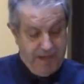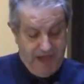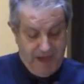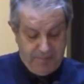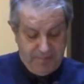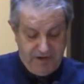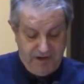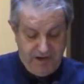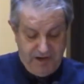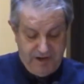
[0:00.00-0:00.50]
in
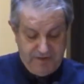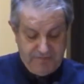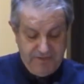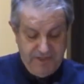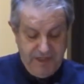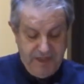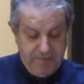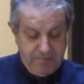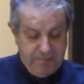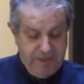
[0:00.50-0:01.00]

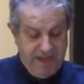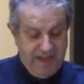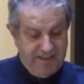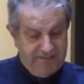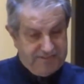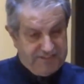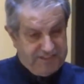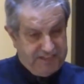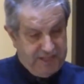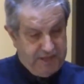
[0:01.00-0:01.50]
Babylon may
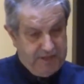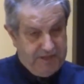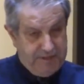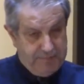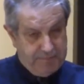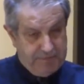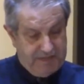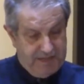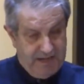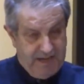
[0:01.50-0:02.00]
have
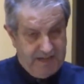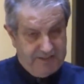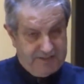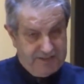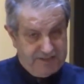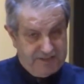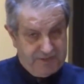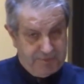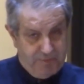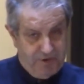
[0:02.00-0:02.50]
seemed
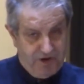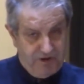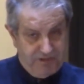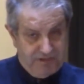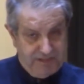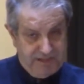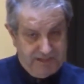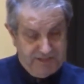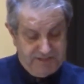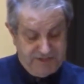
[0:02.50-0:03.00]
like the
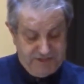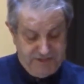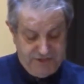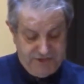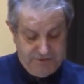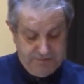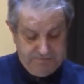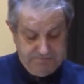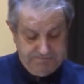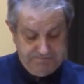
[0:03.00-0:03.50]
smart thing to
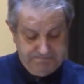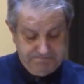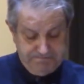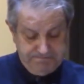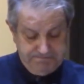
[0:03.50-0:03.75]
do.